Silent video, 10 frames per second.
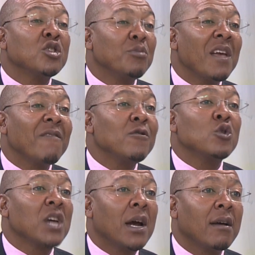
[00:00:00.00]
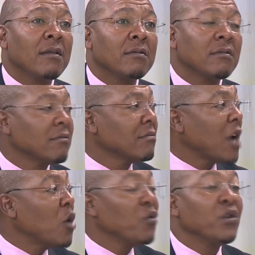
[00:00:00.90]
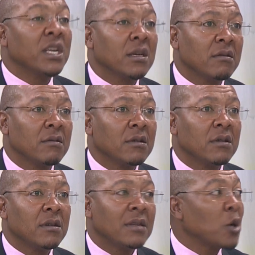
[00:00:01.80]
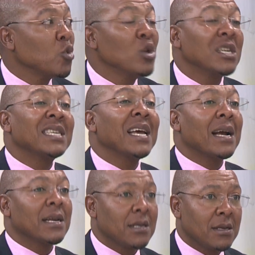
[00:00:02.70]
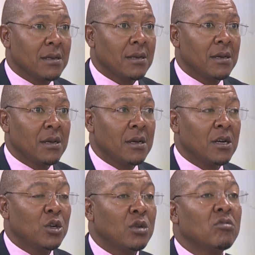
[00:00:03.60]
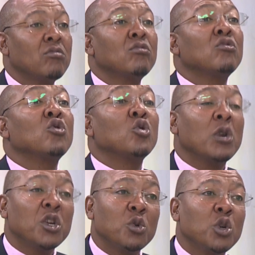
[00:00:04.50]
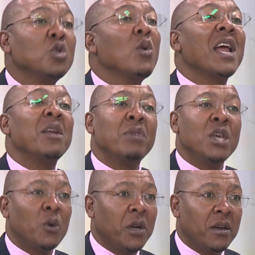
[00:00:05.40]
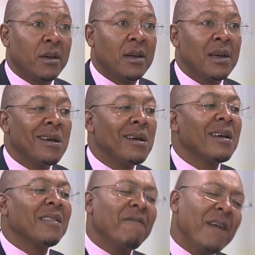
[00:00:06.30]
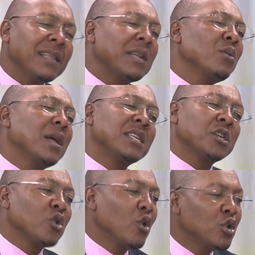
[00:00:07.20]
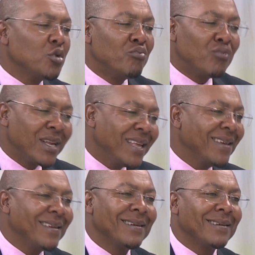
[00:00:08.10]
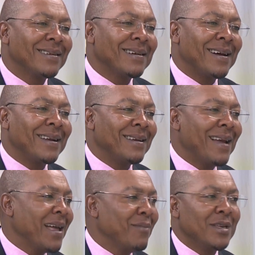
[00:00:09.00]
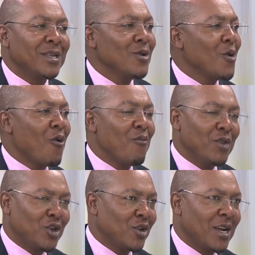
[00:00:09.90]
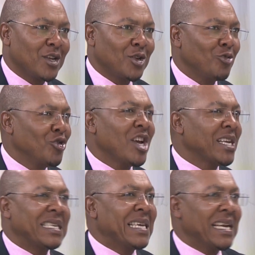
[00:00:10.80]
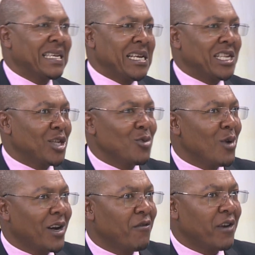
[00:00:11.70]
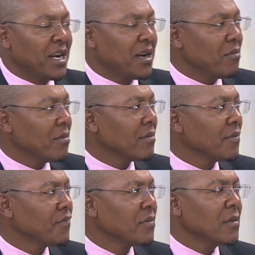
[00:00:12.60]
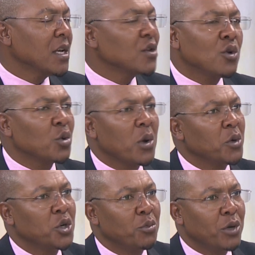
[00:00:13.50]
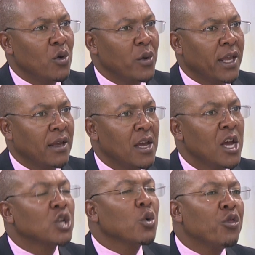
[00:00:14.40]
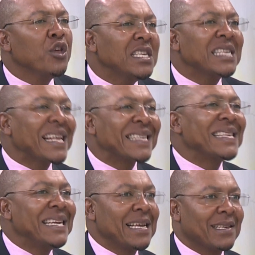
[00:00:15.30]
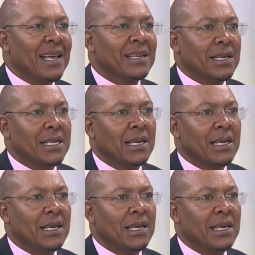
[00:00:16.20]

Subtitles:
be a future outfit that will take us to 2022 and beyond. The fact that we are just going to bring an IEBC or commissioners to just get us through a referendum is not where we should be going. And that's why this is a serious exercise.